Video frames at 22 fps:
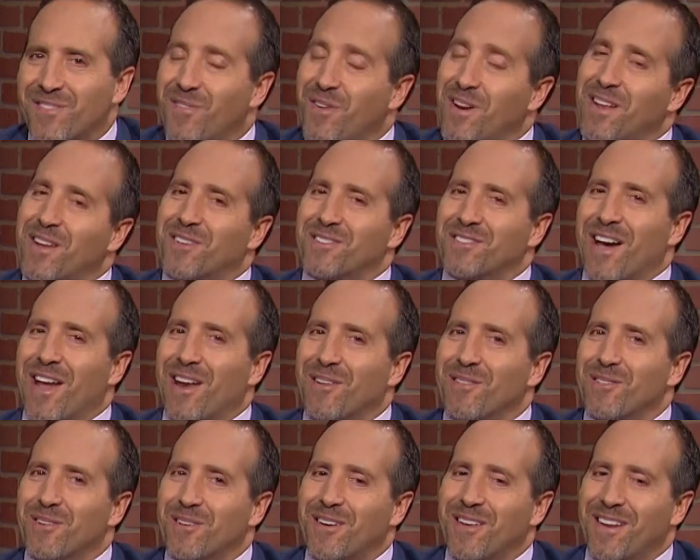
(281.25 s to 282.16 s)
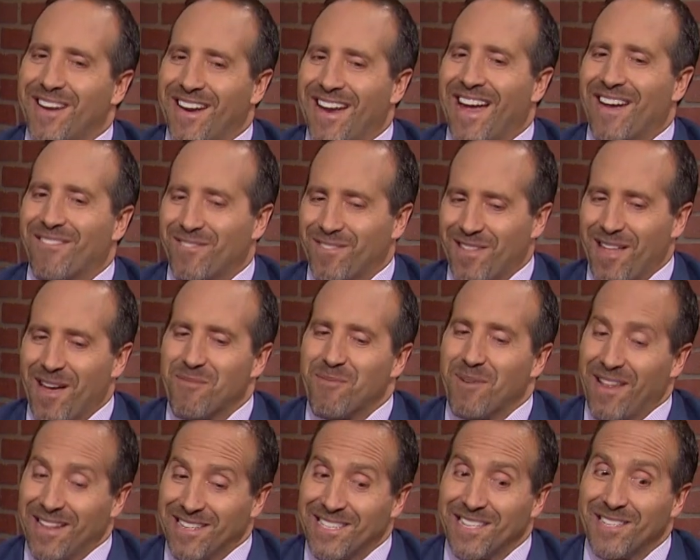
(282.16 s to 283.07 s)
funny, because I don't look at it ever that
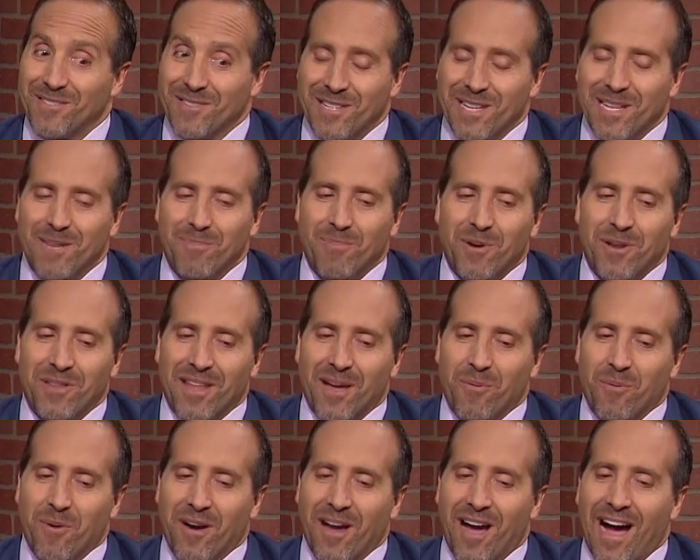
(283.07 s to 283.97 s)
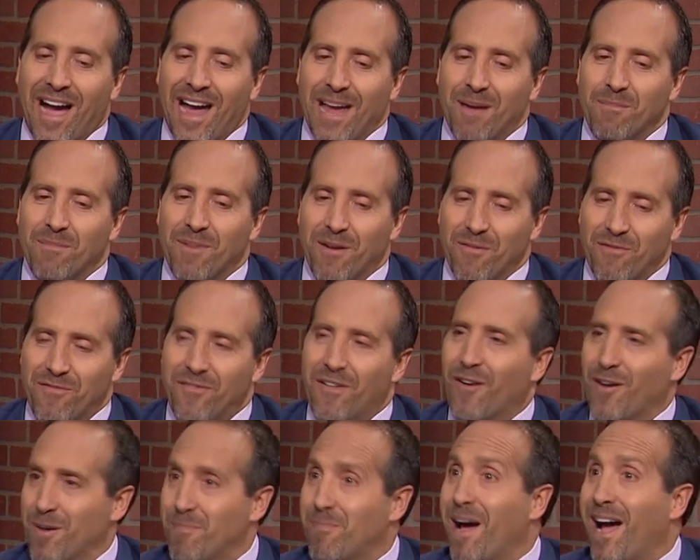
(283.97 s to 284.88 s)
way. That's interesting to put it that way. I am a
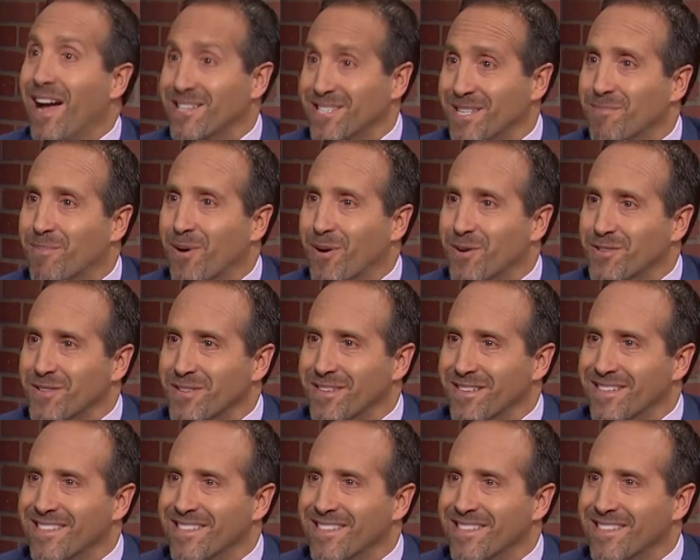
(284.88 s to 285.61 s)
very passionate person.